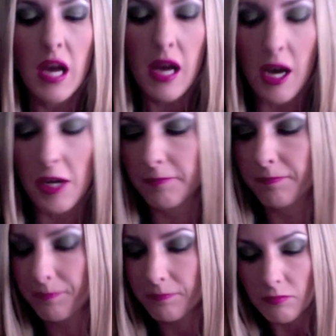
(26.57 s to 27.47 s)

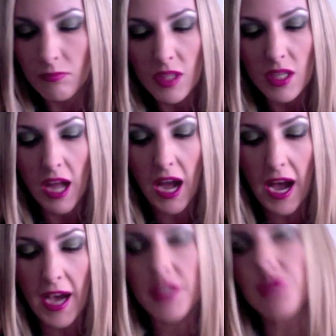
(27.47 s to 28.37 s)

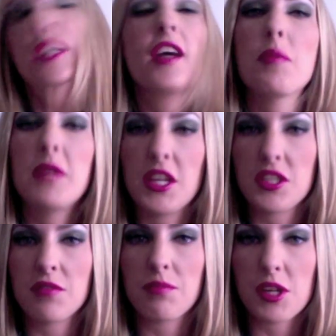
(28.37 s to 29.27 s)
I use a combination
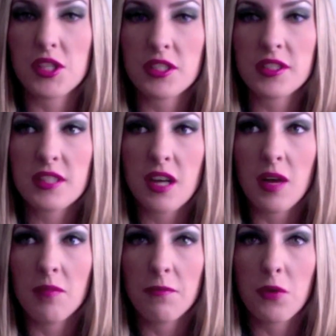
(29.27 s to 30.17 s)
of brushes
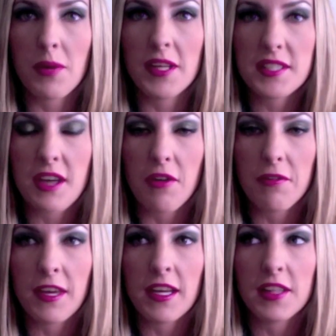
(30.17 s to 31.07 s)
for myself,
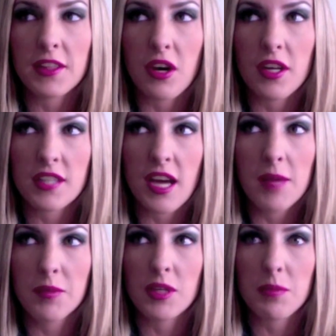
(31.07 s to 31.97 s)
and I thought
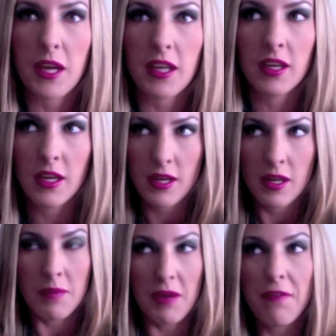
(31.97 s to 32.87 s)
I'm going to pick
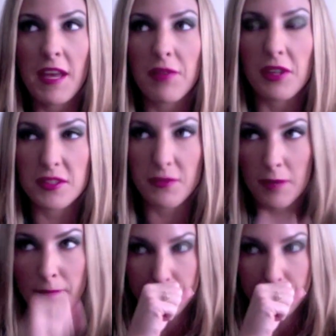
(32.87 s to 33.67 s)
my favorites from,